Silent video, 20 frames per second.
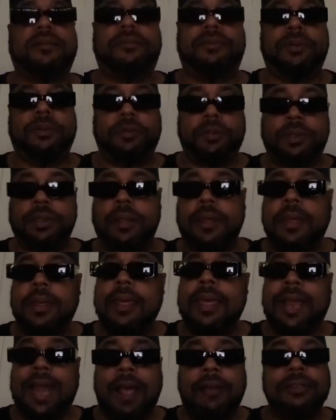fools.
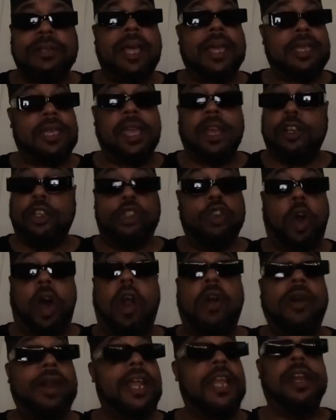And I was like, yeah, because you
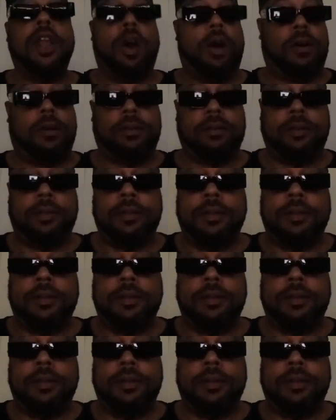already know.